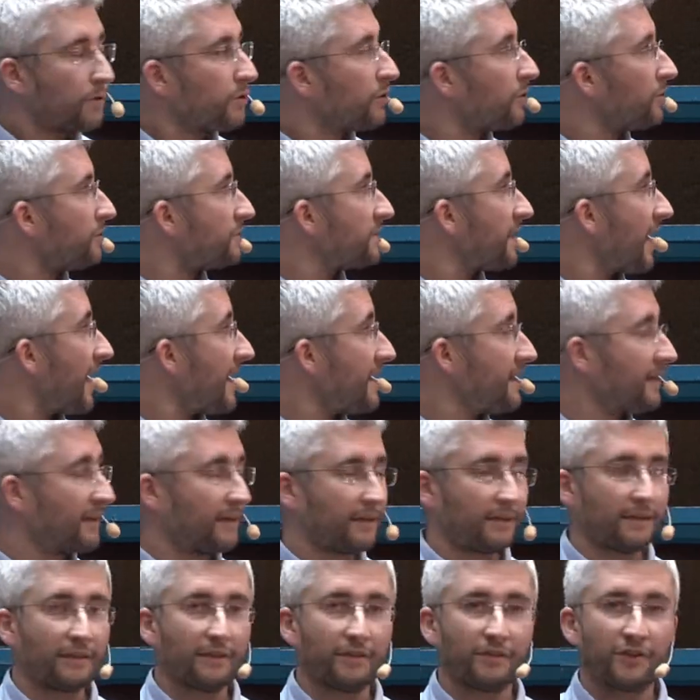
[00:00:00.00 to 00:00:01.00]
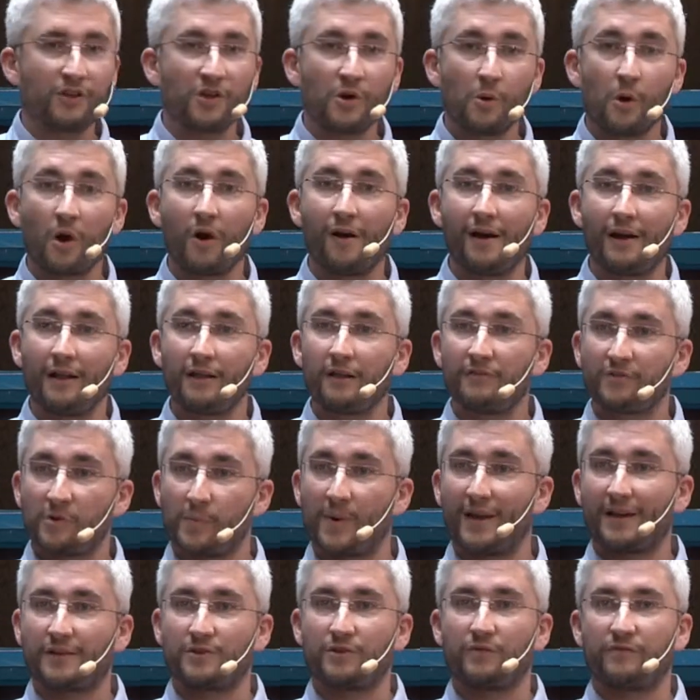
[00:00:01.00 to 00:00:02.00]
You take the U R L of the
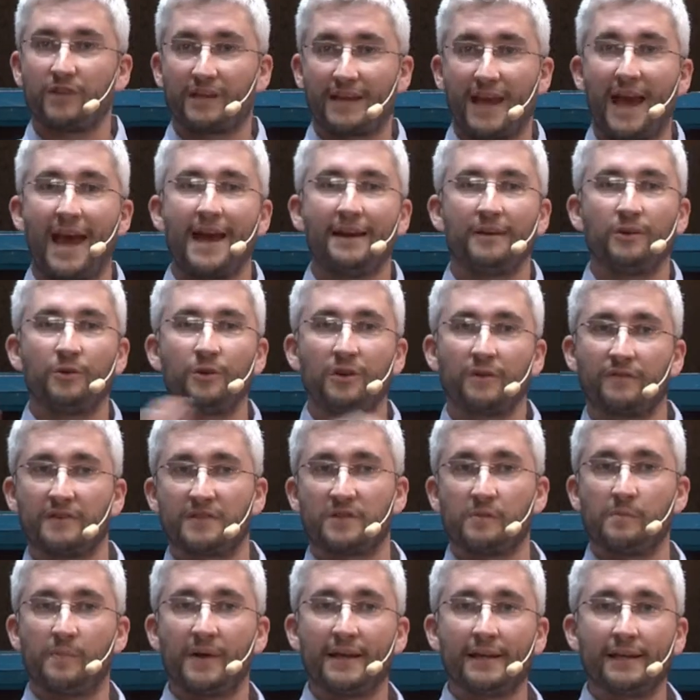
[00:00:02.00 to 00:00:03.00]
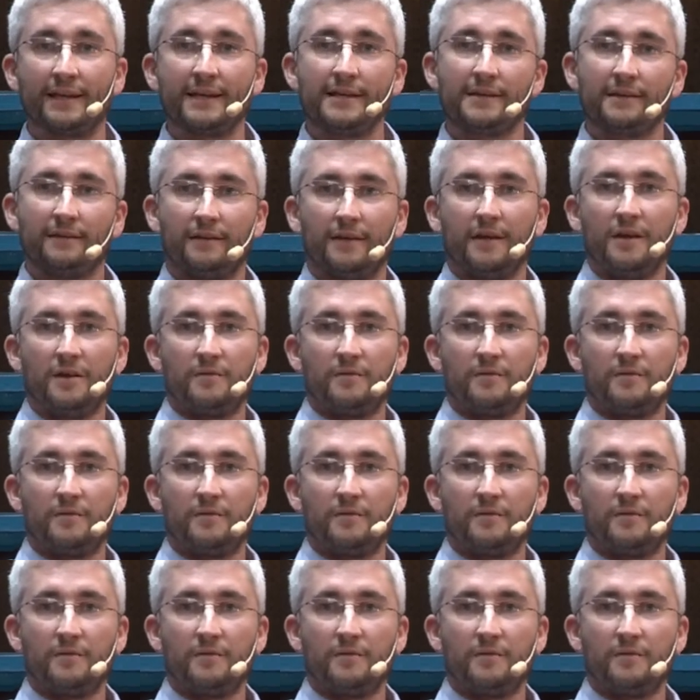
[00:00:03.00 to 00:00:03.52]
picture of the cat and you give it to Bitly.